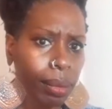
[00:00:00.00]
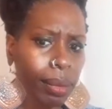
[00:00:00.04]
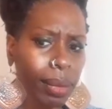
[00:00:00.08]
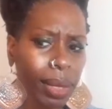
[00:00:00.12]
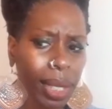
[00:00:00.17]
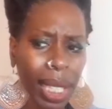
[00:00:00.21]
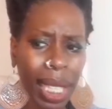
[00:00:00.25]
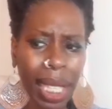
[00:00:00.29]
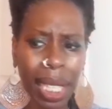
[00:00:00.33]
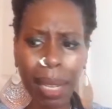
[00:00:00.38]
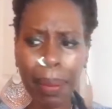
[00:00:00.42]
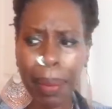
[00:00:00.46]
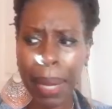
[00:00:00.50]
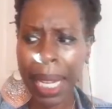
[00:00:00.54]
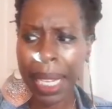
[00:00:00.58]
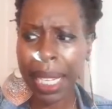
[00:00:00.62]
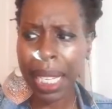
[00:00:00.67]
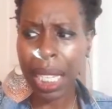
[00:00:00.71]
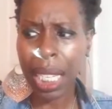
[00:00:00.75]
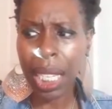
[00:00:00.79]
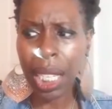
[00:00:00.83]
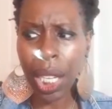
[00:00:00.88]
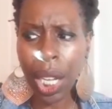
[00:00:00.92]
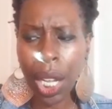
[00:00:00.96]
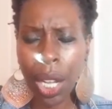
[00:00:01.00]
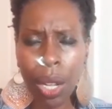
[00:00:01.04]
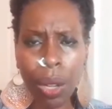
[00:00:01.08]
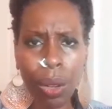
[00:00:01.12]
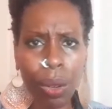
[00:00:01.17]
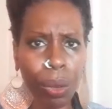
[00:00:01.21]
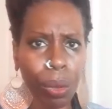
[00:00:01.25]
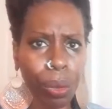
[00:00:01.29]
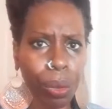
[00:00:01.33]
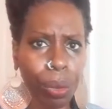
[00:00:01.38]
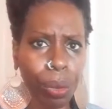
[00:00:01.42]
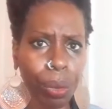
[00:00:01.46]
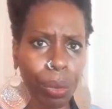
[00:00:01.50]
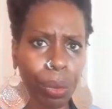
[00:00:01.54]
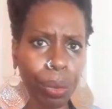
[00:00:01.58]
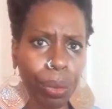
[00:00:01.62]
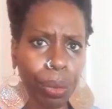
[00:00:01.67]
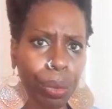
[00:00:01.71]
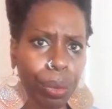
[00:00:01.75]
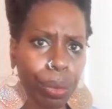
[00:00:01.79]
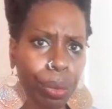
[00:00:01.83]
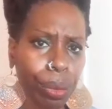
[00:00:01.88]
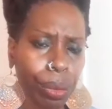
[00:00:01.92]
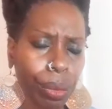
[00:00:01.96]
Anybody can go.
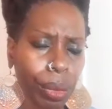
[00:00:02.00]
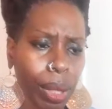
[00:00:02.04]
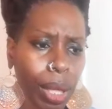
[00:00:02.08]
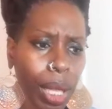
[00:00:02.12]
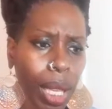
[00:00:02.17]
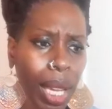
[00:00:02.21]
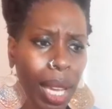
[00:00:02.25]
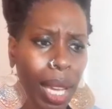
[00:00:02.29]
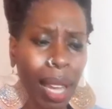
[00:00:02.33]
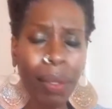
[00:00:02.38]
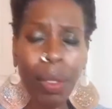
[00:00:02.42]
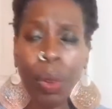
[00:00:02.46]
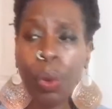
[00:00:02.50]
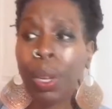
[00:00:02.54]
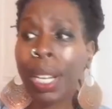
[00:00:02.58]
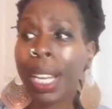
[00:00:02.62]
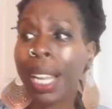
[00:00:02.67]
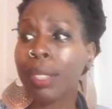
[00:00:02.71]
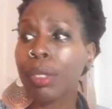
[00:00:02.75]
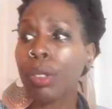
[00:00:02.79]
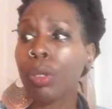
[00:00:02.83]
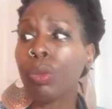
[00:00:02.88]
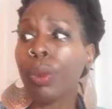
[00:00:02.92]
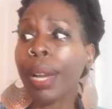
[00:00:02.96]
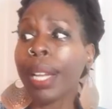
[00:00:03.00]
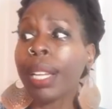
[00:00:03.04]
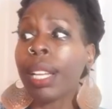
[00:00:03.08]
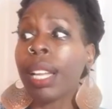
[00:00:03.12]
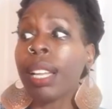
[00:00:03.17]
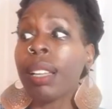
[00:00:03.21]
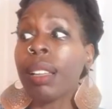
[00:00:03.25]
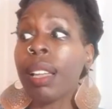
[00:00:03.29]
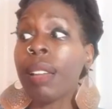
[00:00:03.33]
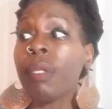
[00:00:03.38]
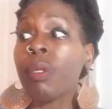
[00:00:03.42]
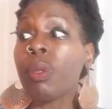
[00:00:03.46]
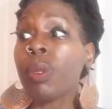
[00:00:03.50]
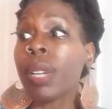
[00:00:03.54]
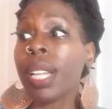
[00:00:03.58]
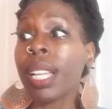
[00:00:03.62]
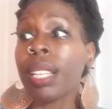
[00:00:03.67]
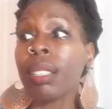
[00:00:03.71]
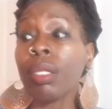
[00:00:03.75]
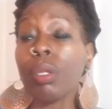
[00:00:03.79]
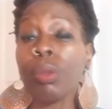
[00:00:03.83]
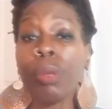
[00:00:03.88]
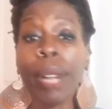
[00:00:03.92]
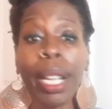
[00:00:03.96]
Everyone has a right. Everyone
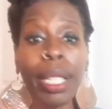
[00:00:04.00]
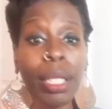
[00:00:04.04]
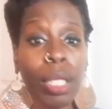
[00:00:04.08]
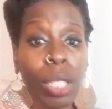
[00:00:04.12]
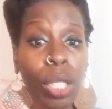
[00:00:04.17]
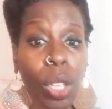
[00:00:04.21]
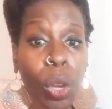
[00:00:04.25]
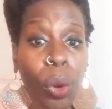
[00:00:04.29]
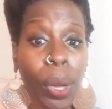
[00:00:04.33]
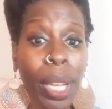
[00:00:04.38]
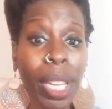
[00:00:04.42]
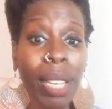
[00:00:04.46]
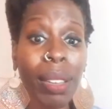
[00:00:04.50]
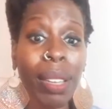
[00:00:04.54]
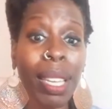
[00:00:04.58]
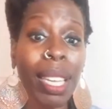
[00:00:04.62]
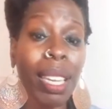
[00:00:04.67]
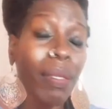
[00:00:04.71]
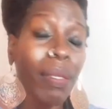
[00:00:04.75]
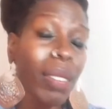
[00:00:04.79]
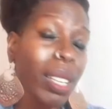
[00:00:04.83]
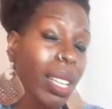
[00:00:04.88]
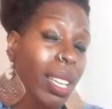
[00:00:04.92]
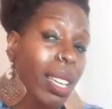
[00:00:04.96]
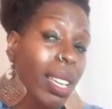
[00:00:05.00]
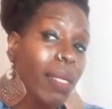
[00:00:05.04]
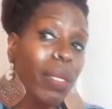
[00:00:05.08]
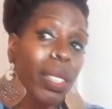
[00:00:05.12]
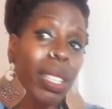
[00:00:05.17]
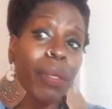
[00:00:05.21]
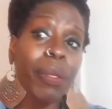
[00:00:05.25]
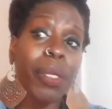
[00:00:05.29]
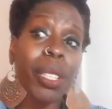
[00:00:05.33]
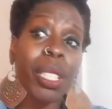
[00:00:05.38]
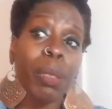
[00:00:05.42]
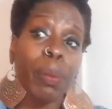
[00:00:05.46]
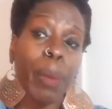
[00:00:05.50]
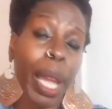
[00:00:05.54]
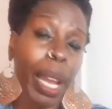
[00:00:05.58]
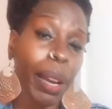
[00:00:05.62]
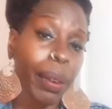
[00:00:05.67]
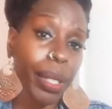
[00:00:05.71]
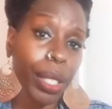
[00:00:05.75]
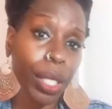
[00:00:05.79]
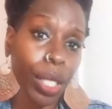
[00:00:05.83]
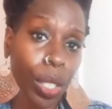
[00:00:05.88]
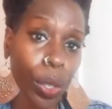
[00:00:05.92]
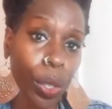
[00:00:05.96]
has a right to go. Even if he's
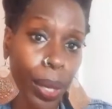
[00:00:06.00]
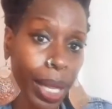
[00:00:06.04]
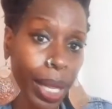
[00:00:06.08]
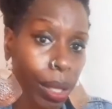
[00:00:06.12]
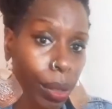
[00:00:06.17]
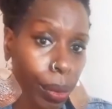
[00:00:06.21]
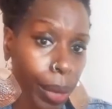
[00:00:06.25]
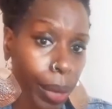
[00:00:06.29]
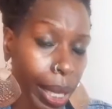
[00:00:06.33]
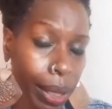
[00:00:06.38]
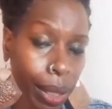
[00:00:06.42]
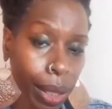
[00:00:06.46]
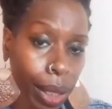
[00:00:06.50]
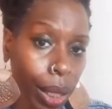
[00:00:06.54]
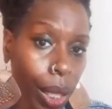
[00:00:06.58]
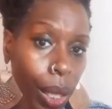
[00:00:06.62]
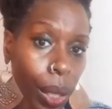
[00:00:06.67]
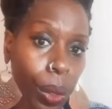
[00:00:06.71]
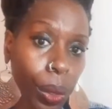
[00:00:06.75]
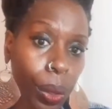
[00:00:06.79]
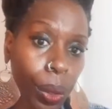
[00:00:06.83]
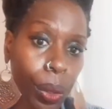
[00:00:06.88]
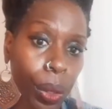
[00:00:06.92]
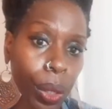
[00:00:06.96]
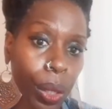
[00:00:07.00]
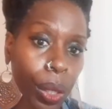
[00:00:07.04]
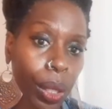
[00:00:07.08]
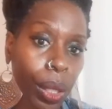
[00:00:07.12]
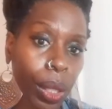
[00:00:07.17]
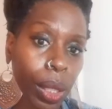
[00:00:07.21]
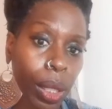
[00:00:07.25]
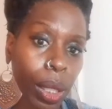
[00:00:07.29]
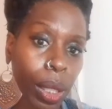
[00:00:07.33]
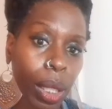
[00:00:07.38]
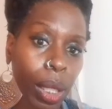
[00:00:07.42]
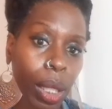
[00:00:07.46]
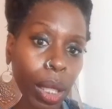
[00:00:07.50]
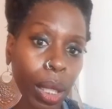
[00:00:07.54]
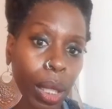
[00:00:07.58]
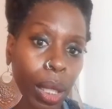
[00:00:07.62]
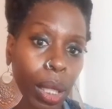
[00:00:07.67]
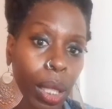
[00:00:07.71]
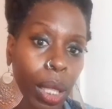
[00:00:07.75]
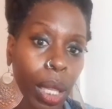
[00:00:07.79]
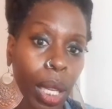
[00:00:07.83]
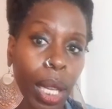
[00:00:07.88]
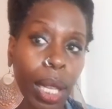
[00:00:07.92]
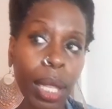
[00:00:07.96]
married to you, he has a right to go.
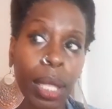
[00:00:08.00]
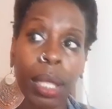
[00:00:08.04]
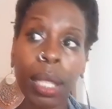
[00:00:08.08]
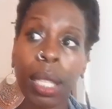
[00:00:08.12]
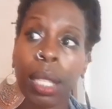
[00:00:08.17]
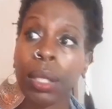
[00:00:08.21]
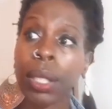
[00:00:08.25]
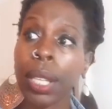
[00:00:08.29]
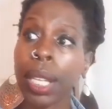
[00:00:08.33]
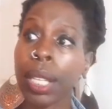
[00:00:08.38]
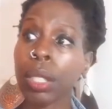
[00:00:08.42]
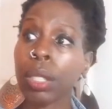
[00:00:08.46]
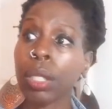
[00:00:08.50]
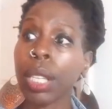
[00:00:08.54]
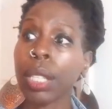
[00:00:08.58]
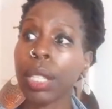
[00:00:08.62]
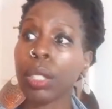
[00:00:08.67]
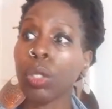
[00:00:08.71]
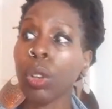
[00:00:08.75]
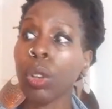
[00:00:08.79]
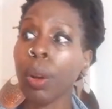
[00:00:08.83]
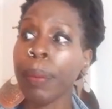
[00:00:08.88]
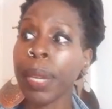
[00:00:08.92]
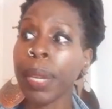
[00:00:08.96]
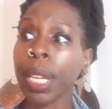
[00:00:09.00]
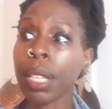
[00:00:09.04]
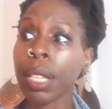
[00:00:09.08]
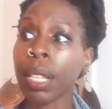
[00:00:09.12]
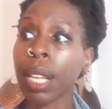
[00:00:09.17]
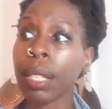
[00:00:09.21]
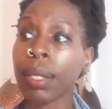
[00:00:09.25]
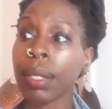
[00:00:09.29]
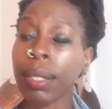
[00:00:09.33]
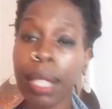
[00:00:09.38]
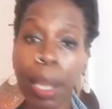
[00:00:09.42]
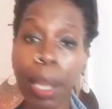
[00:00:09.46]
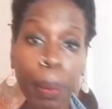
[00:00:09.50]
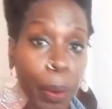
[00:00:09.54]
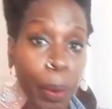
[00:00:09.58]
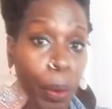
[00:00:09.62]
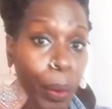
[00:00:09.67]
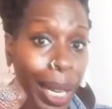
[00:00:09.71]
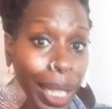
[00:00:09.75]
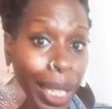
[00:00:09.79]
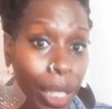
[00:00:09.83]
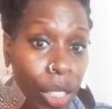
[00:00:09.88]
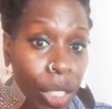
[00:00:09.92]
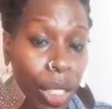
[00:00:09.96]
There's going to be a
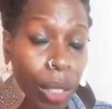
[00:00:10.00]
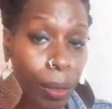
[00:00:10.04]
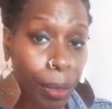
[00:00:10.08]
separation